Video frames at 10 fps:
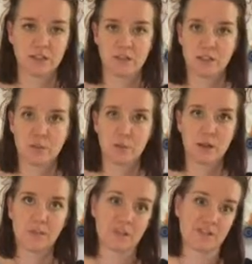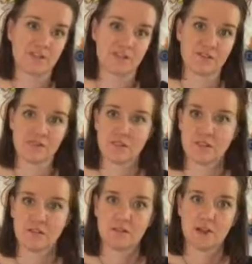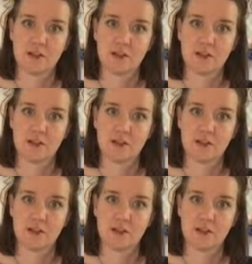get her way better results, and